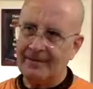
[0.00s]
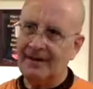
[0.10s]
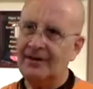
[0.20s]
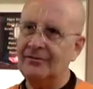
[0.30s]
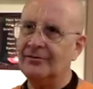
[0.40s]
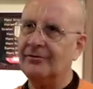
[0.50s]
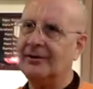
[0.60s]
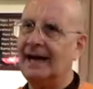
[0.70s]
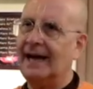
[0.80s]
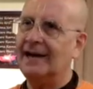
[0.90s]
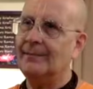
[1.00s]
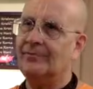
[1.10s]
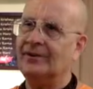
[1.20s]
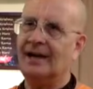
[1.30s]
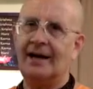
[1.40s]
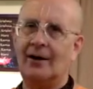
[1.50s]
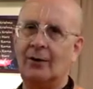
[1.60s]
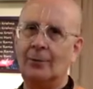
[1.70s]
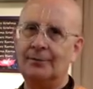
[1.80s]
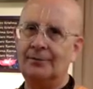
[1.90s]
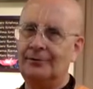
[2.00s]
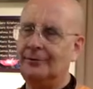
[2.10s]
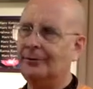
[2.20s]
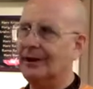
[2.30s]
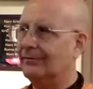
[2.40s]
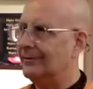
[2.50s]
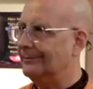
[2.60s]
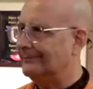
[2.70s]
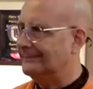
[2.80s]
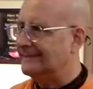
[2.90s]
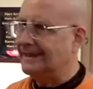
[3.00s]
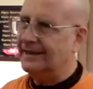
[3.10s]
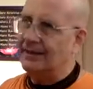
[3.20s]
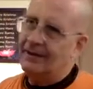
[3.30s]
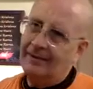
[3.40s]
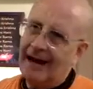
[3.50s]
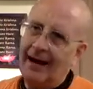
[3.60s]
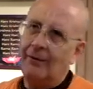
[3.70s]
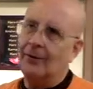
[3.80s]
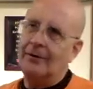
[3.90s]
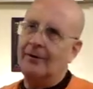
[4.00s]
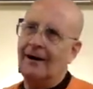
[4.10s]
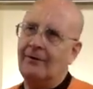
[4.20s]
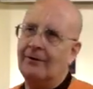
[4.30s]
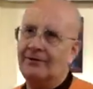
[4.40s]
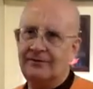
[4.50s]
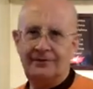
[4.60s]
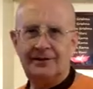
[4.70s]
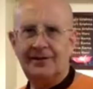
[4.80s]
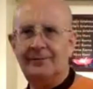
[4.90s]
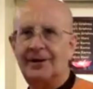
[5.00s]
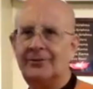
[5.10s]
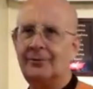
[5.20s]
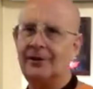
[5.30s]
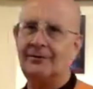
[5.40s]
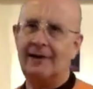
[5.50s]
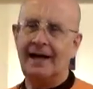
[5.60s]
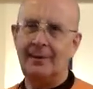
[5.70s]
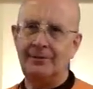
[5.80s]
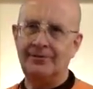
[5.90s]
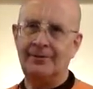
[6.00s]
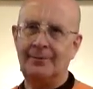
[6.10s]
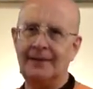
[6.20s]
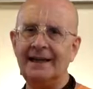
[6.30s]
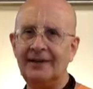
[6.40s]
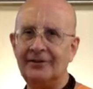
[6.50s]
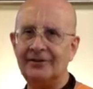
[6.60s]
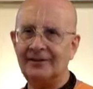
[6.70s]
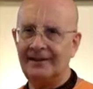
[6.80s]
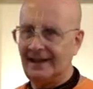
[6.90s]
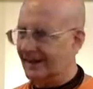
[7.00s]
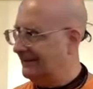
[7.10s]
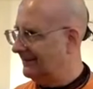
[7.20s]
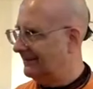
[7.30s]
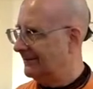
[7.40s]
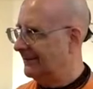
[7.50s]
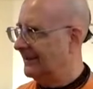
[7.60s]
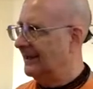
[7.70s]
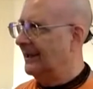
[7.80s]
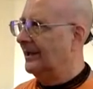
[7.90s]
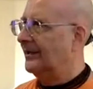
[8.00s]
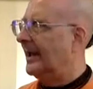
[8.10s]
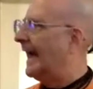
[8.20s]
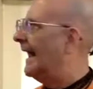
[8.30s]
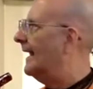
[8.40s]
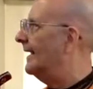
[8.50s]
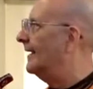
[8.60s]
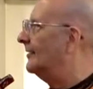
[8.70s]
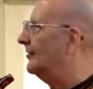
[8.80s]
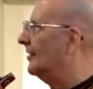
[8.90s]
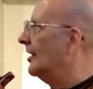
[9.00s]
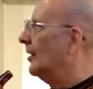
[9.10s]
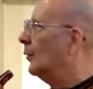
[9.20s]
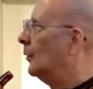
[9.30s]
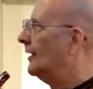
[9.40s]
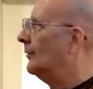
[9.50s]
these are the items that I hope to cover in our hour and 15 minutes, whatever it happens to be here today. And we